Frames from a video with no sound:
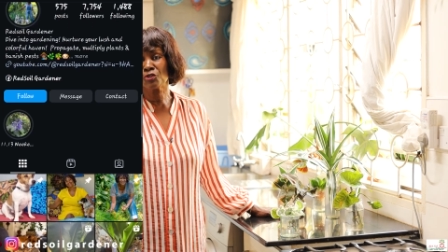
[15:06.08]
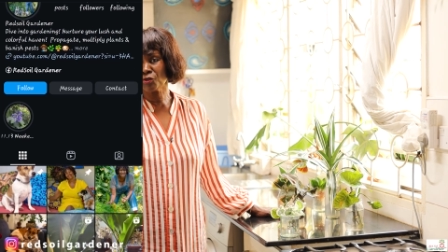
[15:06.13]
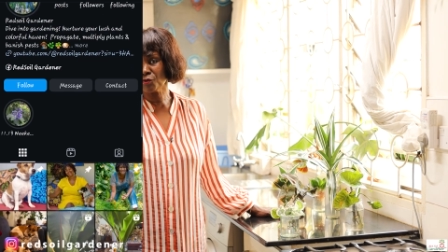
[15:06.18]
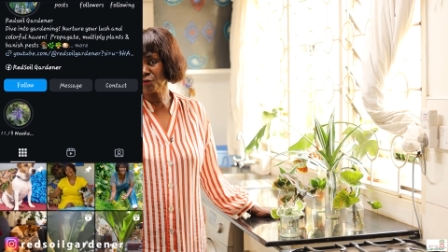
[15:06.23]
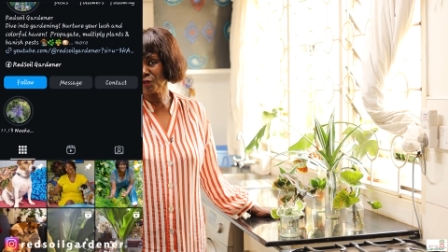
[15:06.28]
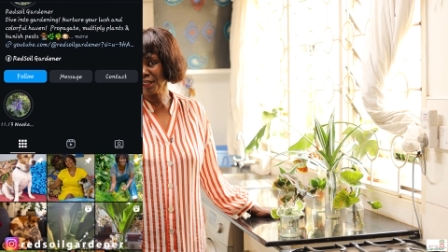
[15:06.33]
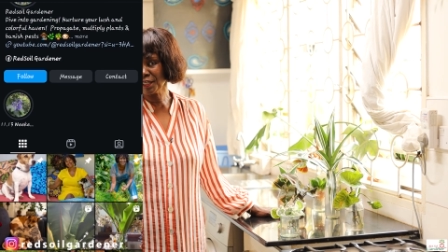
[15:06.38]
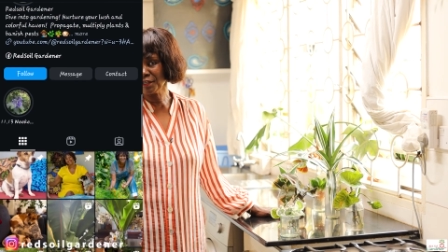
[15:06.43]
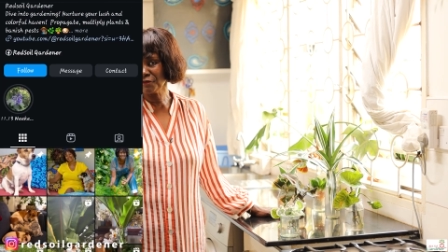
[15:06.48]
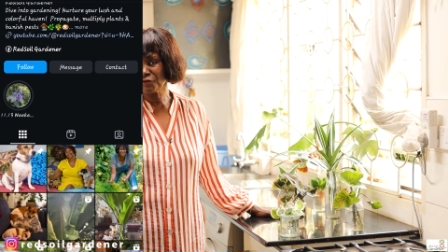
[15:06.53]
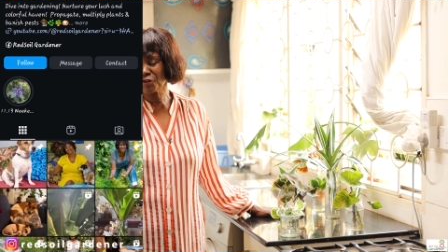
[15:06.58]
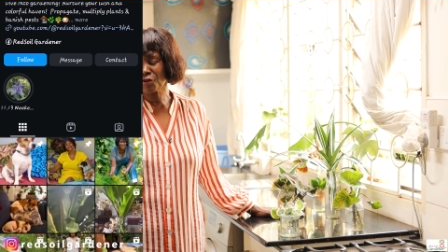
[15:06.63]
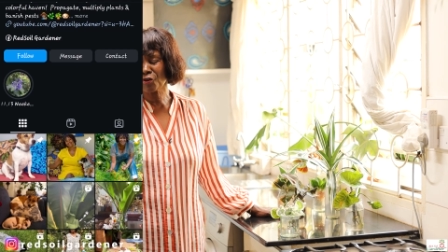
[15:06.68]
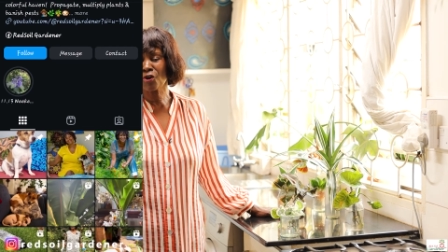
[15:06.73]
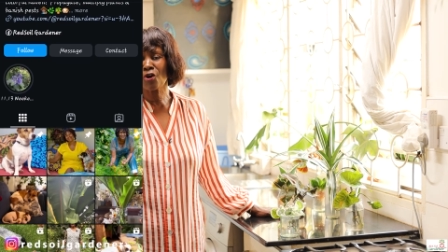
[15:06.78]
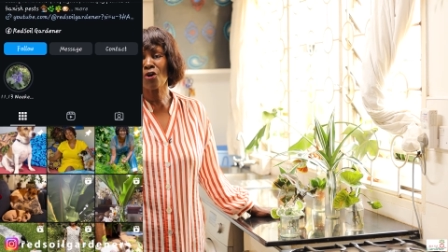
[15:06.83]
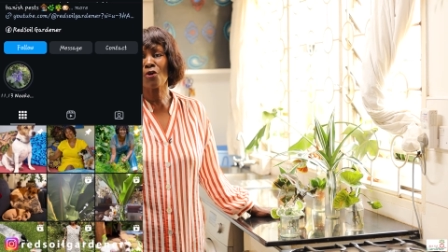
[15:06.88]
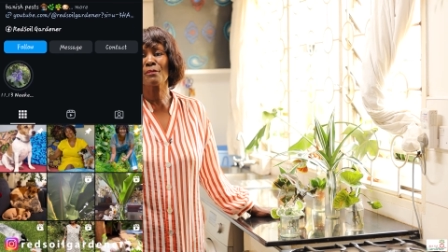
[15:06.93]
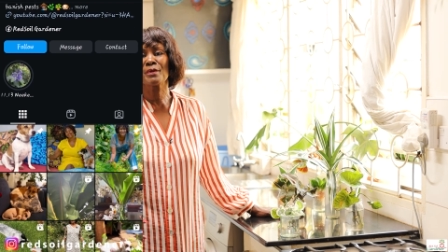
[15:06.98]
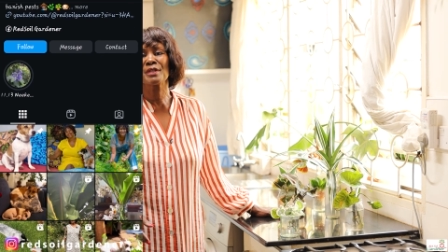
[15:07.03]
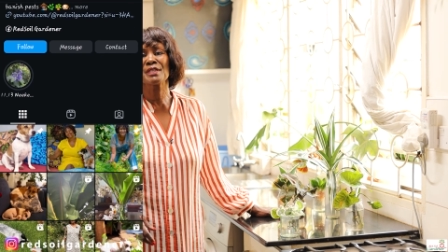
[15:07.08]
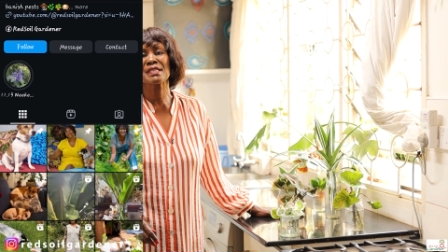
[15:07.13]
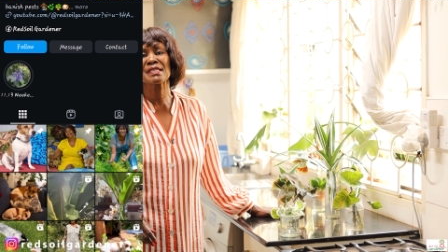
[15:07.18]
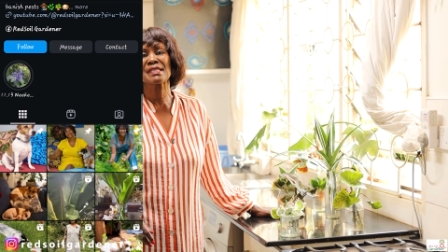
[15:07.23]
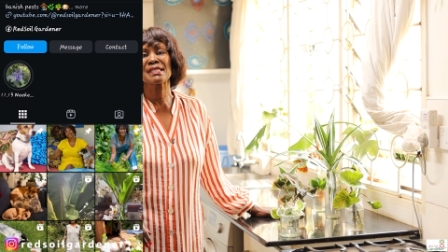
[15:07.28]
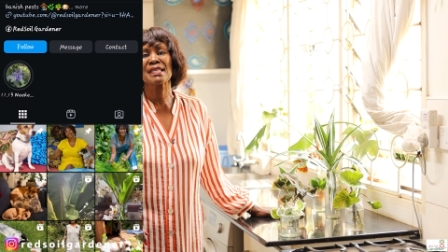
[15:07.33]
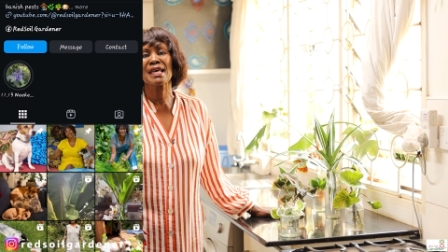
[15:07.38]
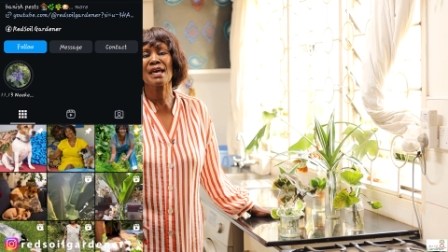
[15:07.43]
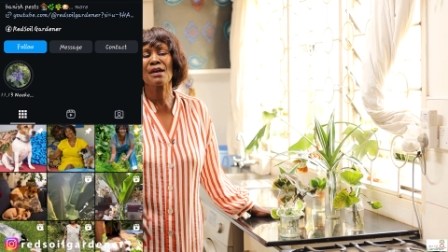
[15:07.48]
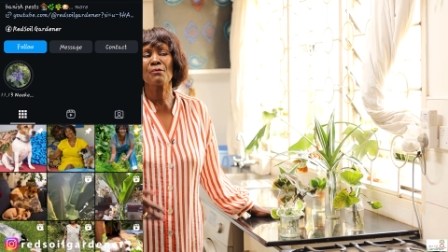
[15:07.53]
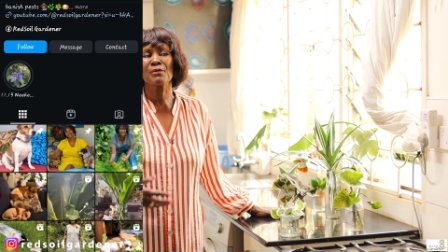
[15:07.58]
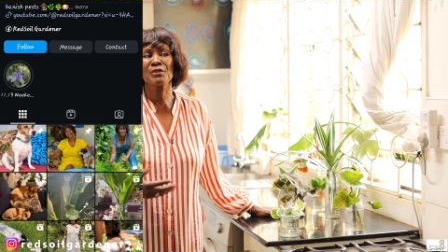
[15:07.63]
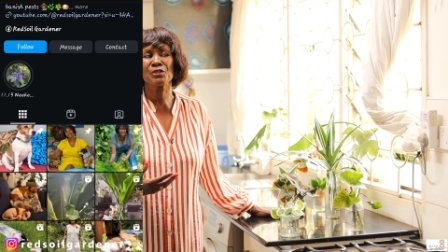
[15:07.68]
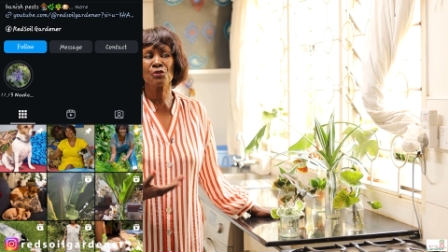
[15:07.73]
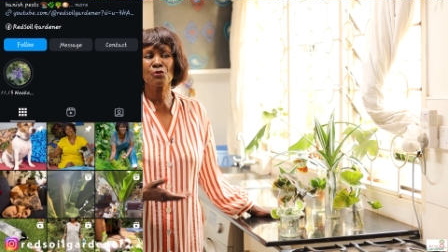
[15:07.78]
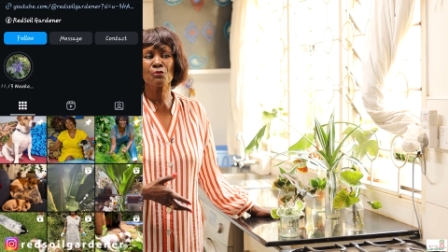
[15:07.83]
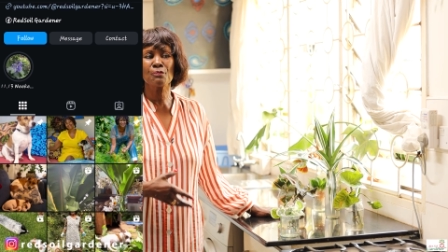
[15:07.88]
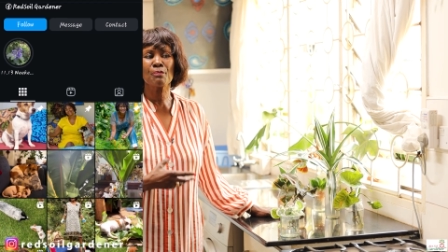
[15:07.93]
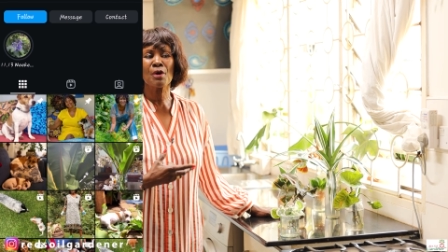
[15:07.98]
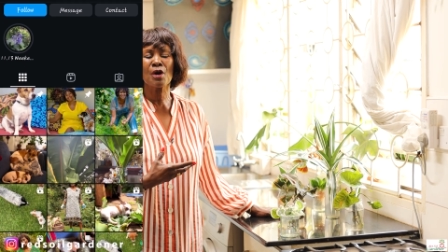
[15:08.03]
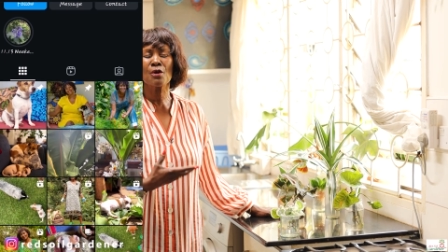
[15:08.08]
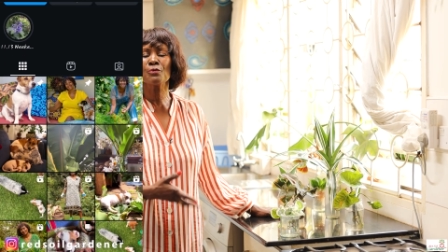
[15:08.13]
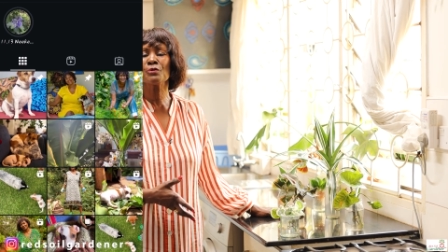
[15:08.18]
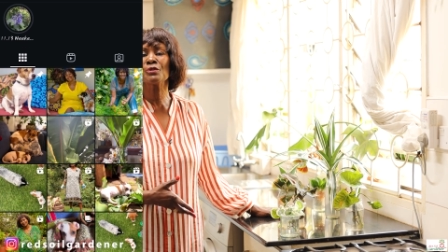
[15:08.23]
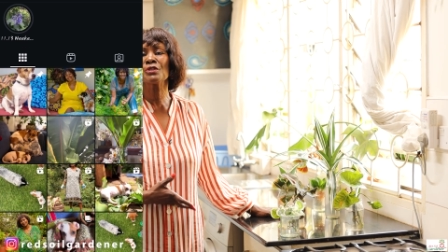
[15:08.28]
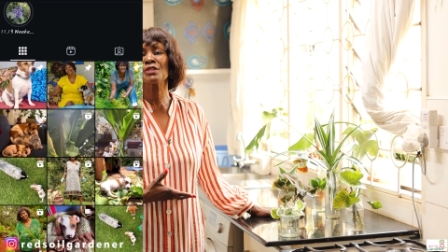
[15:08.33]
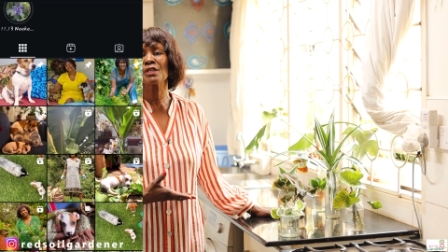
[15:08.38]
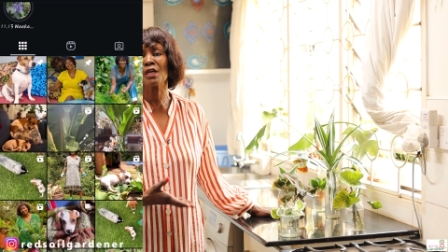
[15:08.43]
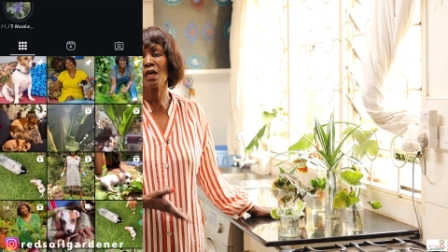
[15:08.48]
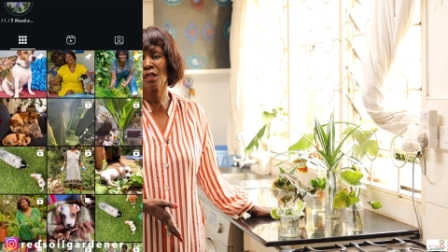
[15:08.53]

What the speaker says: Do leave your comments there. We do post